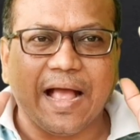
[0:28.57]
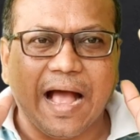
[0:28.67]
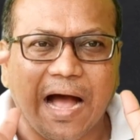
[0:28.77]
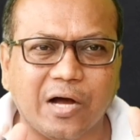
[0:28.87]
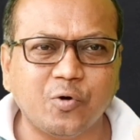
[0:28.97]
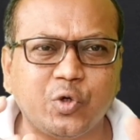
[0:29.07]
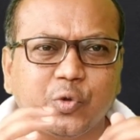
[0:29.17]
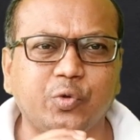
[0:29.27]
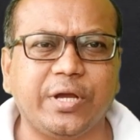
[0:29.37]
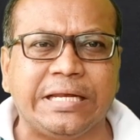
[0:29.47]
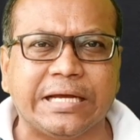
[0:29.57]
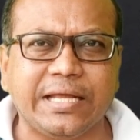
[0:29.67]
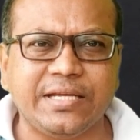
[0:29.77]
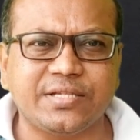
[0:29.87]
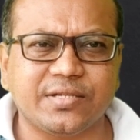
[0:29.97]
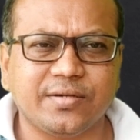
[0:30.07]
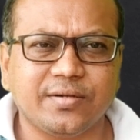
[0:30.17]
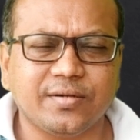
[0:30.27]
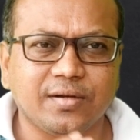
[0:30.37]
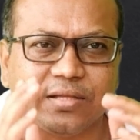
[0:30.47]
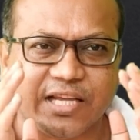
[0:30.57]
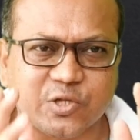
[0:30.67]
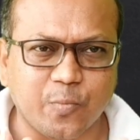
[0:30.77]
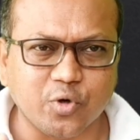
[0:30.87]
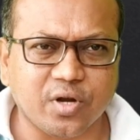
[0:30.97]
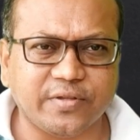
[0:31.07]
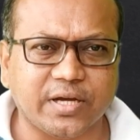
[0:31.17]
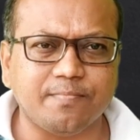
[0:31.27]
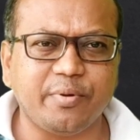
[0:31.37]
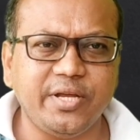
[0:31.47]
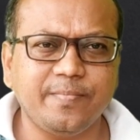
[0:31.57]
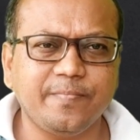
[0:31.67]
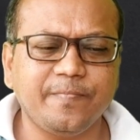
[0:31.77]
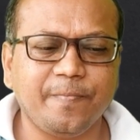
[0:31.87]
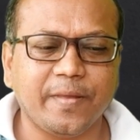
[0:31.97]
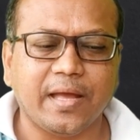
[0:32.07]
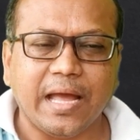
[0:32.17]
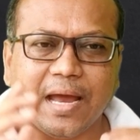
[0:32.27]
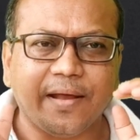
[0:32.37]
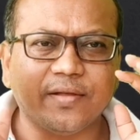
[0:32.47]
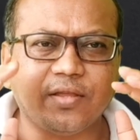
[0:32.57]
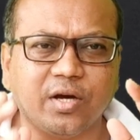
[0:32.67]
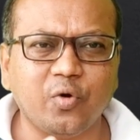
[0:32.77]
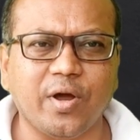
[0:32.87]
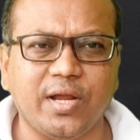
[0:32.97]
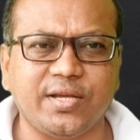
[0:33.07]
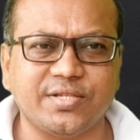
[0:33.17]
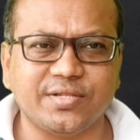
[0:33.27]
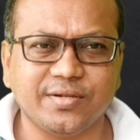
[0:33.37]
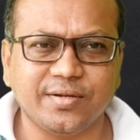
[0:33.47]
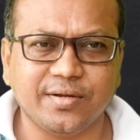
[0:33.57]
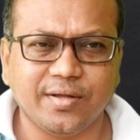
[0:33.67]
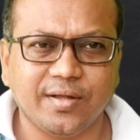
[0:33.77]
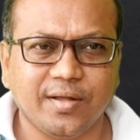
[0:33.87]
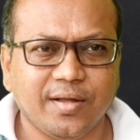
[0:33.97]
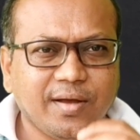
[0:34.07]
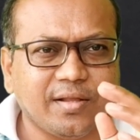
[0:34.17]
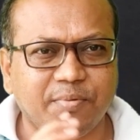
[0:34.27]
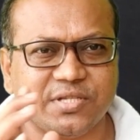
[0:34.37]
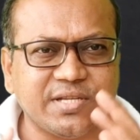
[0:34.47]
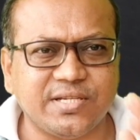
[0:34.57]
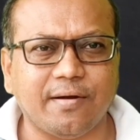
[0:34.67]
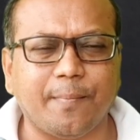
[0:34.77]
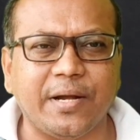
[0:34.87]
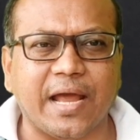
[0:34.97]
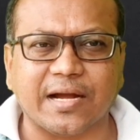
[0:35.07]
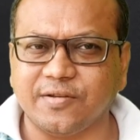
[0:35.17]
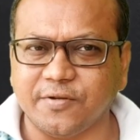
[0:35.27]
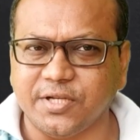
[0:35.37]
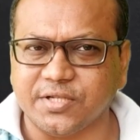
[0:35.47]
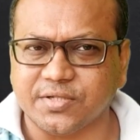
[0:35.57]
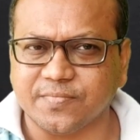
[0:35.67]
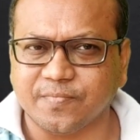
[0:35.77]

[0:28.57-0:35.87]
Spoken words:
how to increase the exposure of the company. And the third one is the business development activities.